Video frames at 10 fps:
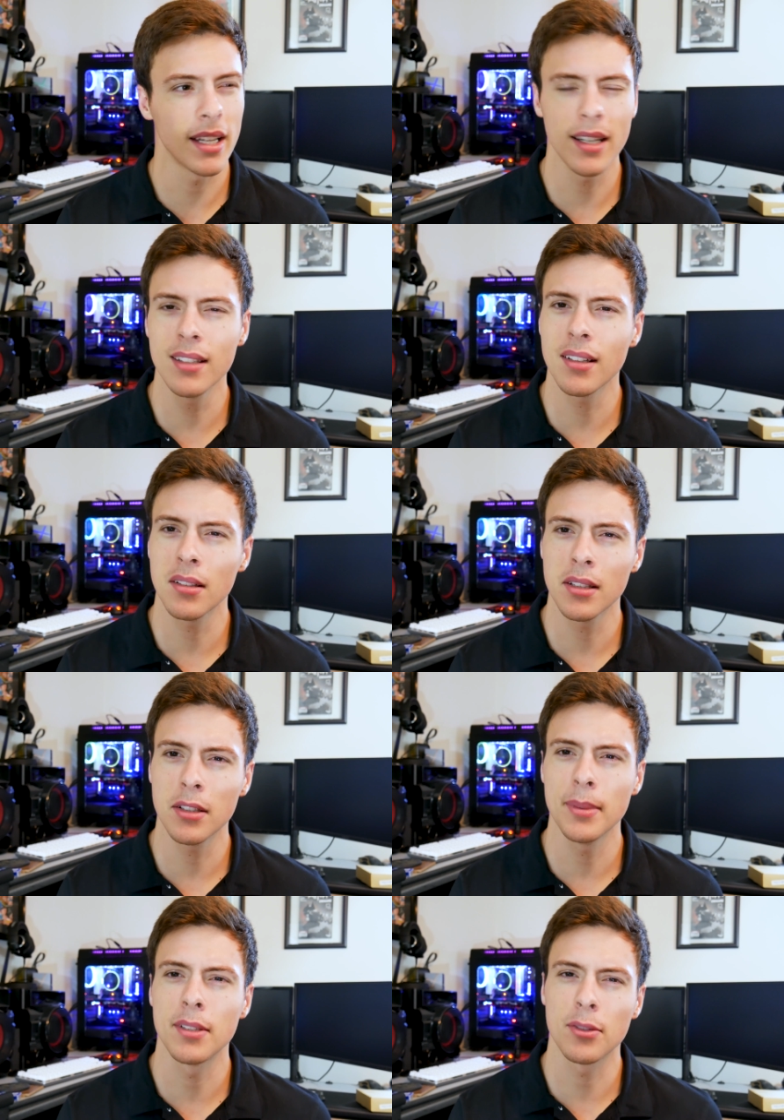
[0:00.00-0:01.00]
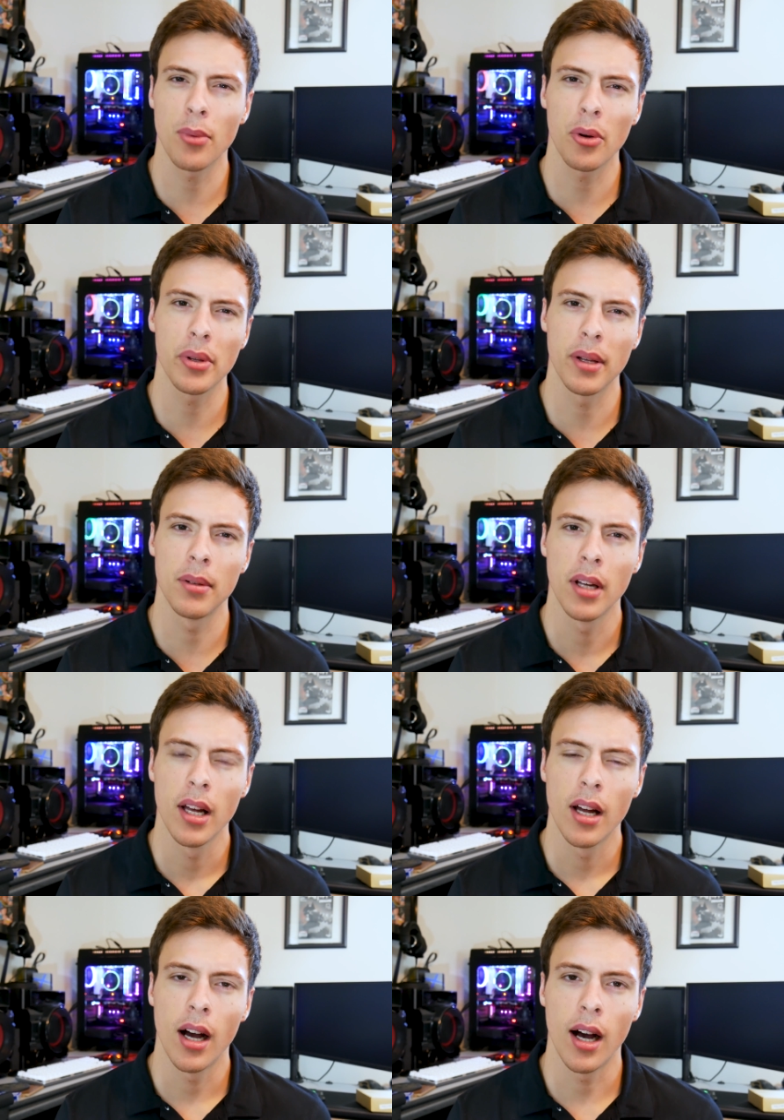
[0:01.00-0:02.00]
It is a little bit smaller than
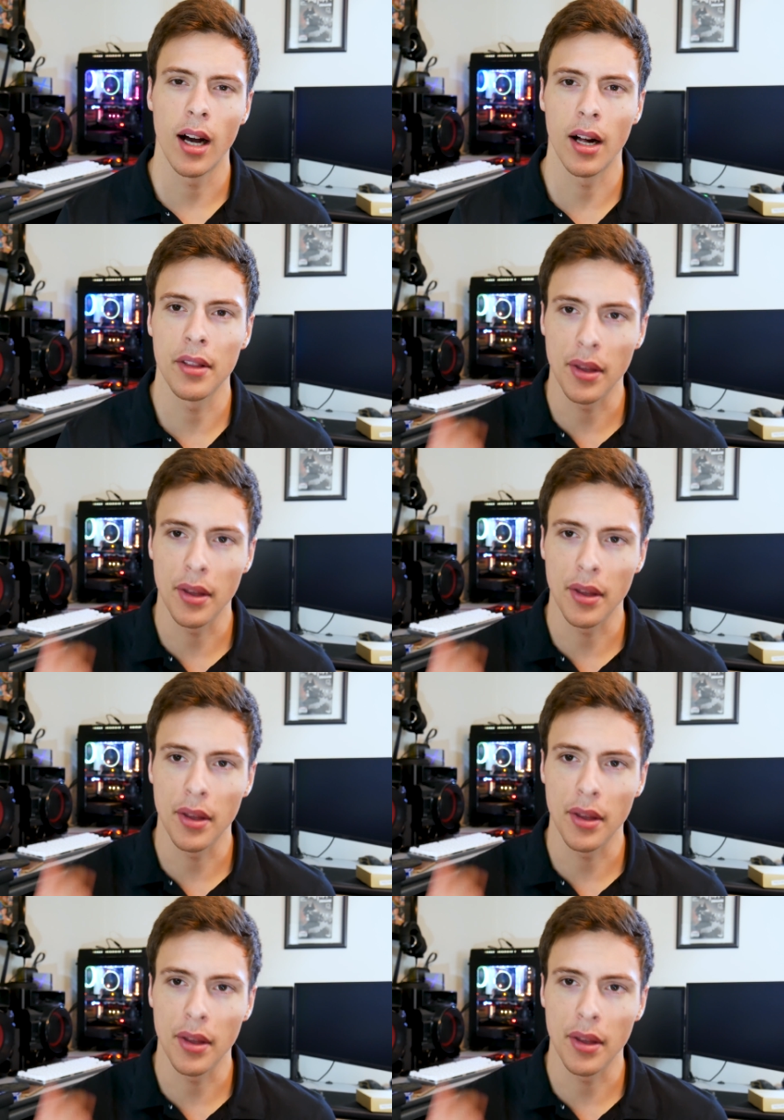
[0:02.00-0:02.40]
Uh,